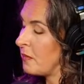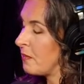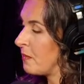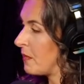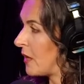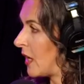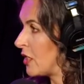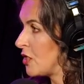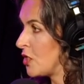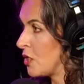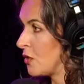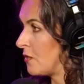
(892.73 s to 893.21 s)

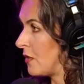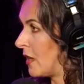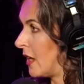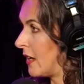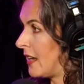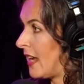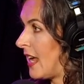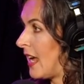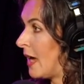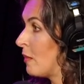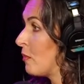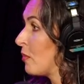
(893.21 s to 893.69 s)
a,
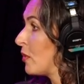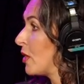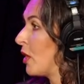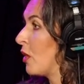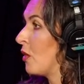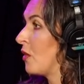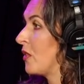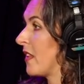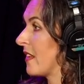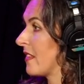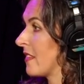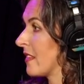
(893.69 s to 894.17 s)
an
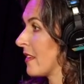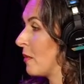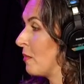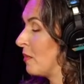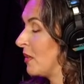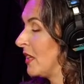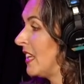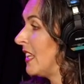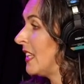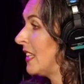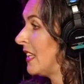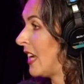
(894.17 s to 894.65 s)
embryo that's
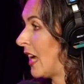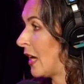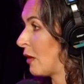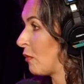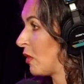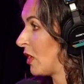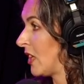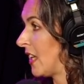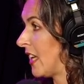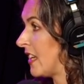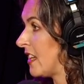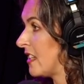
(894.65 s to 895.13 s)
completely
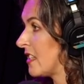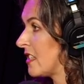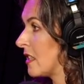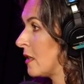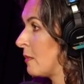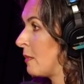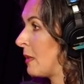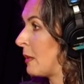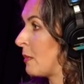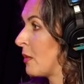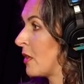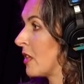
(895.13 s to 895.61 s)
unrelated to the
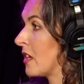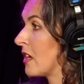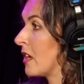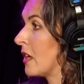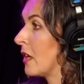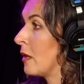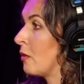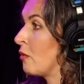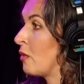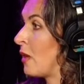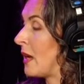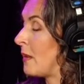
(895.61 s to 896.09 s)
people that are
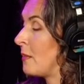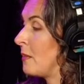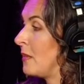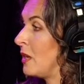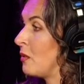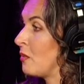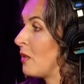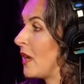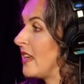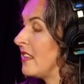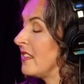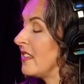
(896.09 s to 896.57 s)
going to ra- be
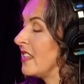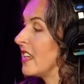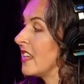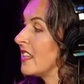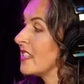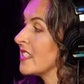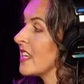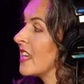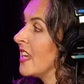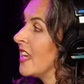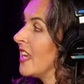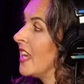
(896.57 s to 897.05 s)
raising
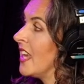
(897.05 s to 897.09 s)
it,